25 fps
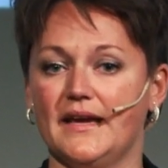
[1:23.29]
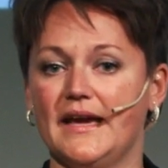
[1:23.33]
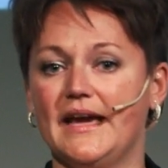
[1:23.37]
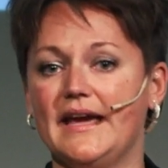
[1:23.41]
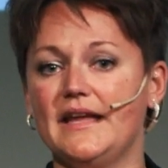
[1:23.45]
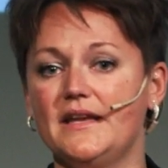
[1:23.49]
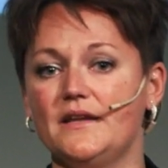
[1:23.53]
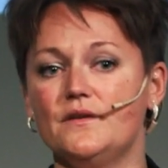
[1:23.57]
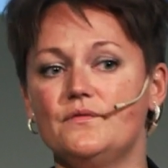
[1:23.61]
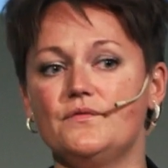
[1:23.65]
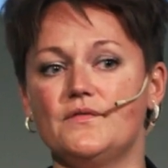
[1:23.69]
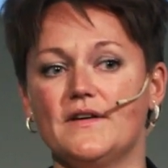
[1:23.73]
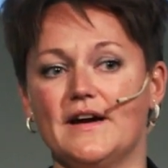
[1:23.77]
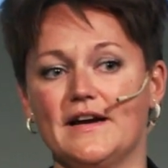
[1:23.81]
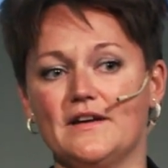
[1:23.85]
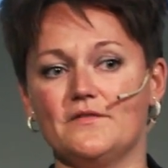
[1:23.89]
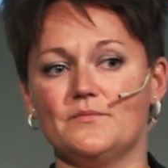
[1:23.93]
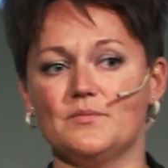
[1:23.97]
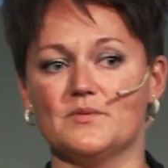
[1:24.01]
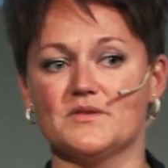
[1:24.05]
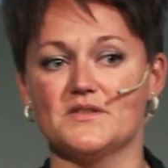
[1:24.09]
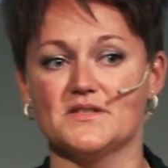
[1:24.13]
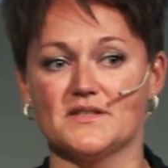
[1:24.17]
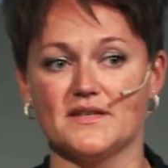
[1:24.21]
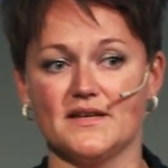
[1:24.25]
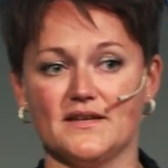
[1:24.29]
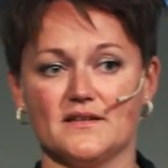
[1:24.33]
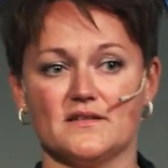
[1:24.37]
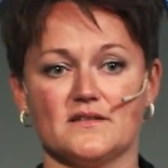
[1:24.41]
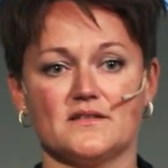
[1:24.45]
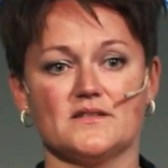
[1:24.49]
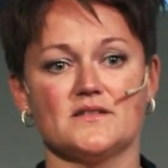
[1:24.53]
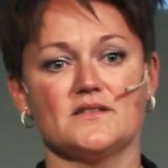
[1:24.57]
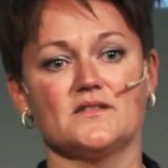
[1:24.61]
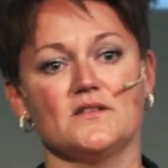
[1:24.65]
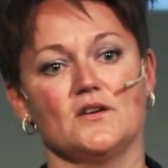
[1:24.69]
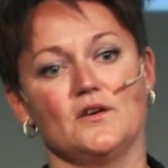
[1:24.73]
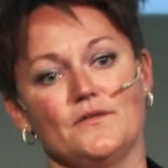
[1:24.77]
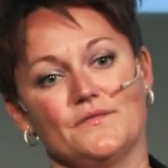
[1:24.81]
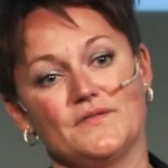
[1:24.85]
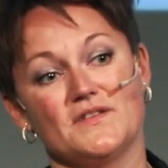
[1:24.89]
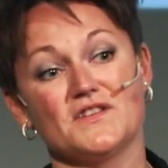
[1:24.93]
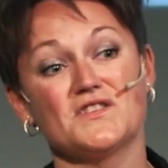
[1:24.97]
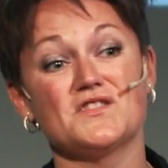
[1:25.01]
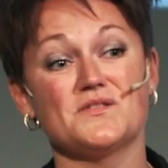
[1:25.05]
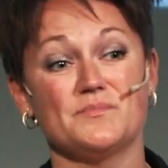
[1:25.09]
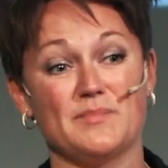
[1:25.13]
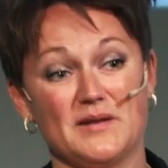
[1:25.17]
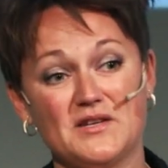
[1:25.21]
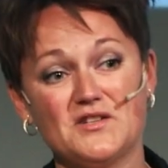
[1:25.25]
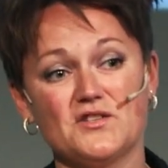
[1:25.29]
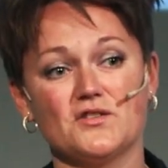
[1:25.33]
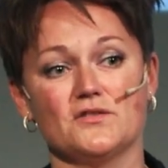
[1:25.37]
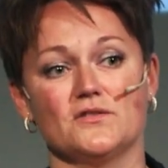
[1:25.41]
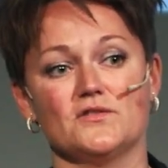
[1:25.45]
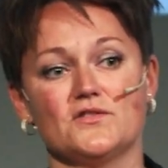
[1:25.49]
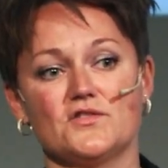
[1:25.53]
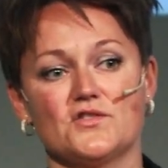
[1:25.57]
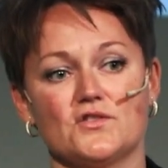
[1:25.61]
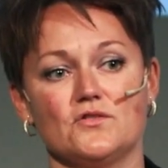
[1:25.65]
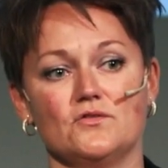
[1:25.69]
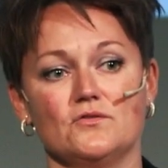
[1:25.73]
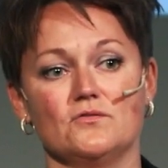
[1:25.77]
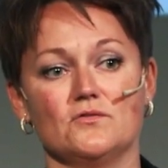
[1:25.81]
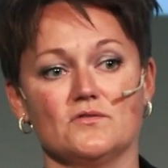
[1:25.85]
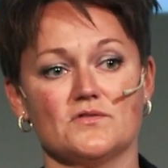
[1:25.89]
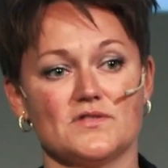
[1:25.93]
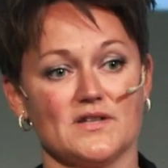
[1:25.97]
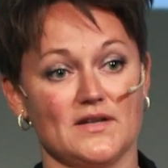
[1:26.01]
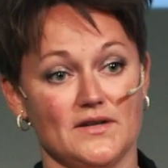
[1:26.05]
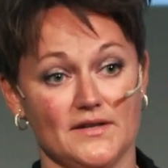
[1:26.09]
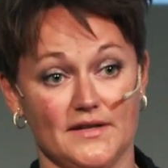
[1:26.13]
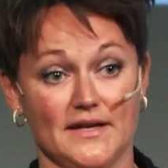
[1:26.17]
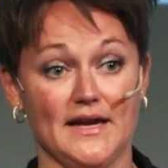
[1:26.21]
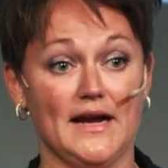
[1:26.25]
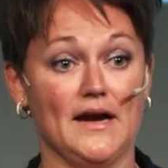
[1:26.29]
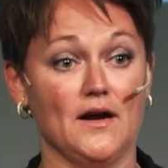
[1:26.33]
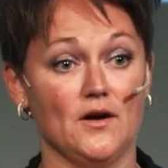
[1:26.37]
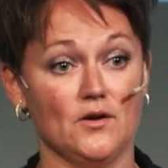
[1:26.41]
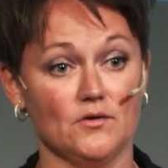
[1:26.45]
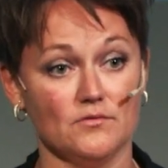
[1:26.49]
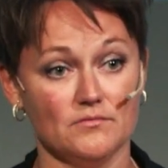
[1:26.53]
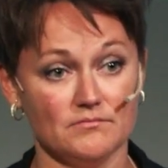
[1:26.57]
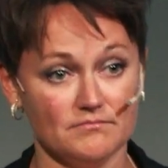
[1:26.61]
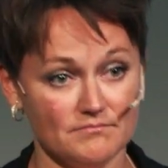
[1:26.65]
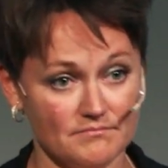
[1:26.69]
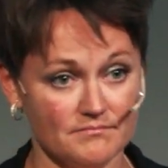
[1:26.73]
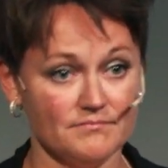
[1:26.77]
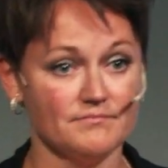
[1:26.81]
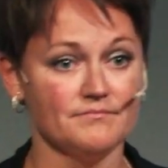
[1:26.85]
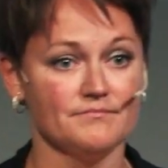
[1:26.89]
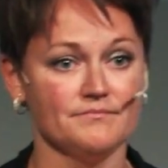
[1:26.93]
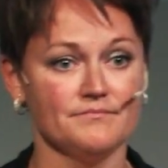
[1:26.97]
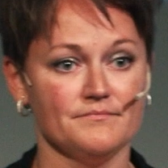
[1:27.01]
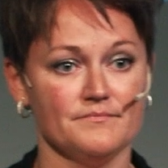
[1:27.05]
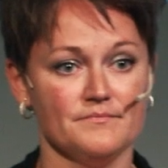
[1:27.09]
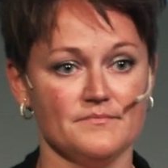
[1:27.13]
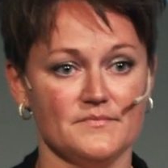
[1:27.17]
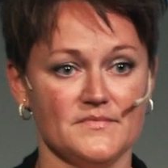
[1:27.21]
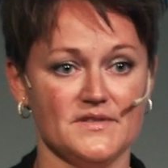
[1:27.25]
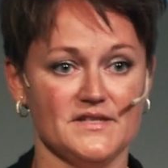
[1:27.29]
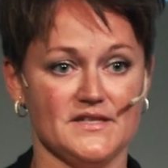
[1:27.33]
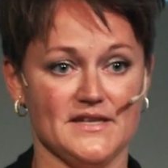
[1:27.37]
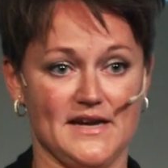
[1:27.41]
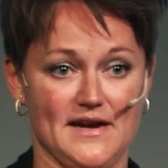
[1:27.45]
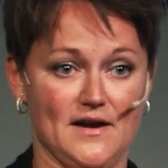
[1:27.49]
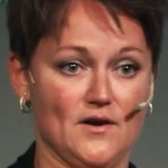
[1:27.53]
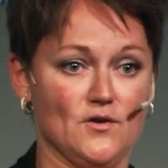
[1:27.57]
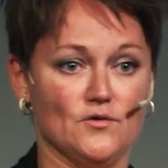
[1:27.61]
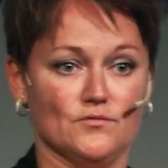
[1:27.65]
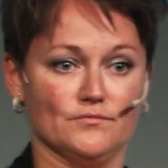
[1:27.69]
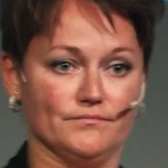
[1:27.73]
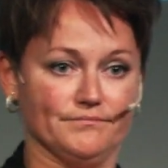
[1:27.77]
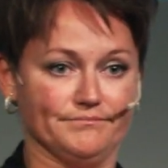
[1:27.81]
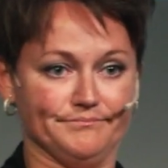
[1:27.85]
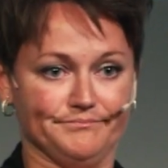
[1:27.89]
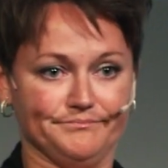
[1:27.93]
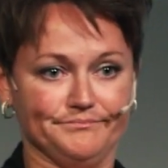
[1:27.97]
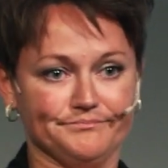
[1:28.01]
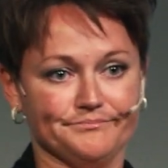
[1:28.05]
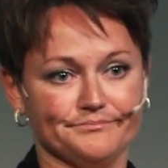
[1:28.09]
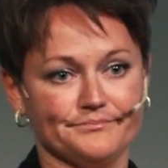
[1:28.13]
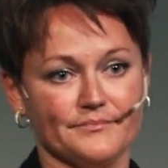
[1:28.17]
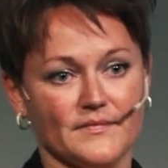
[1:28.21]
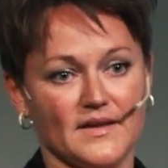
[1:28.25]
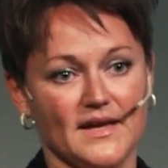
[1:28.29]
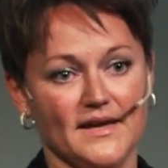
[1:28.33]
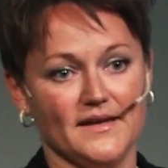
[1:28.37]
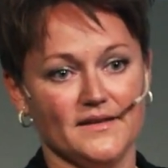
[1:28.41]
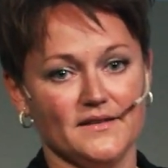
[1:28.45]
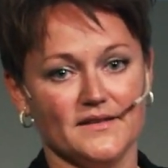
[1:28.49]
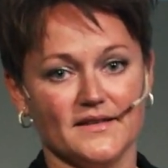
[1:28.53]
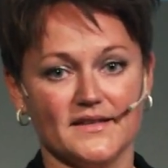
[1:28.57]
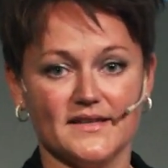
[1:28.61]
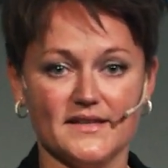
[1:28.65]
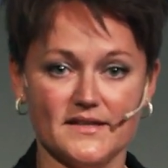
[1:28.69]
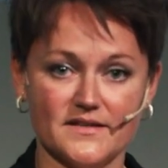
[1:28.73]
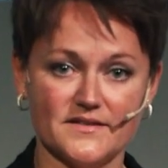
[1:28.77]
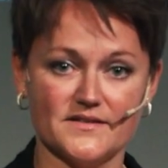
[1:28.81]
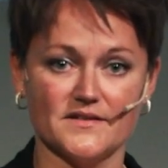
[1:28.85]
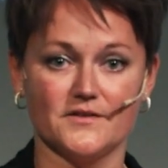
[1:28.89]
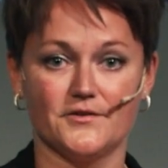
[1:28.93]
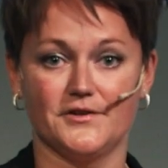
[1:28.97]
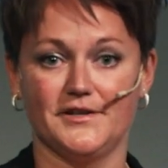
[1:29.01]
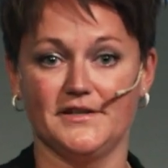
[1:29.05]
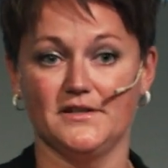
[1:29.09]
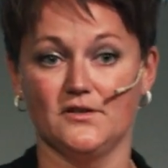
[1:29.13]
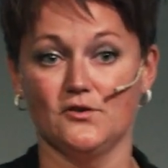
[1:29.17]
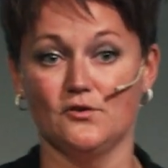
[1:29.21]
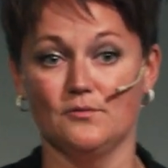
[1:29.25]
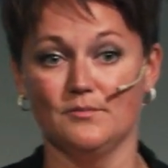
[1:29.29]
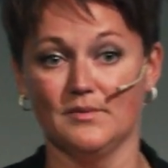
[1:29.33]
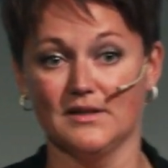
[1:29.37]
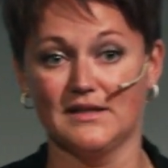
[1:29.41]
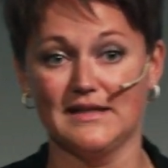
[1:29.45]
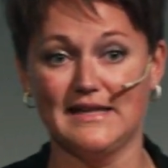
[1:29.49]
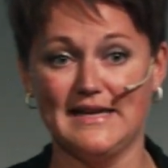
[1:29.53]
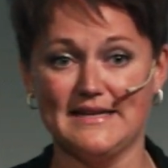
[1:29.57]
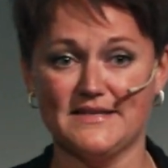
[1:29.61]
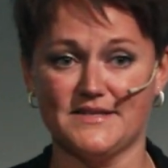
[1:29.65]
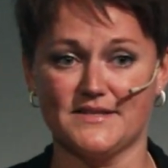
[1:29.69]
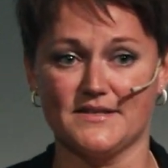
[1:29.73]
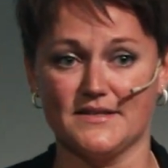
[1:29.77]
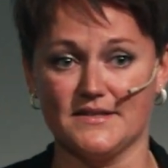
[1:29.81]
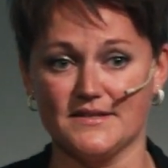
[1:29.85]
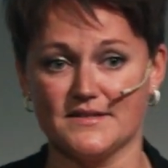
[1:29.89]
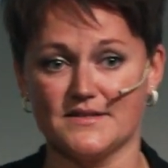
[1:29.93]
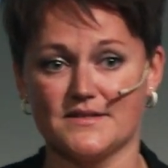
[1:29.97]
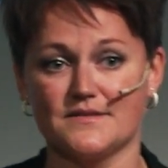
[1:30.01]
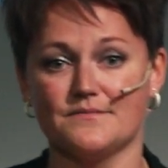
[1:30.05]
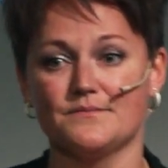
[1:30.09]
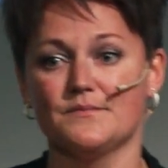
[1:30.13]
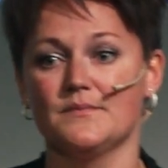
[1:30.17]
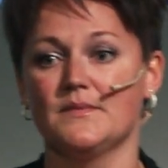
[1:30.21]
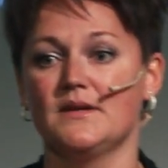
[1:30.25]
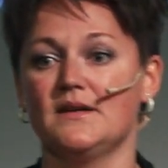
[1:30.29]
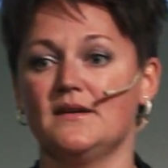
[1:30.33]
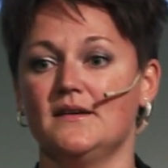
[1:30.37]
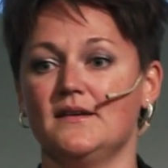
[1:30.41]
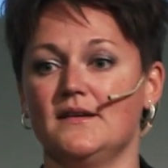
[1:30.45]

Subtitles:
85% of the special schools are now down and the kids are in normal classes.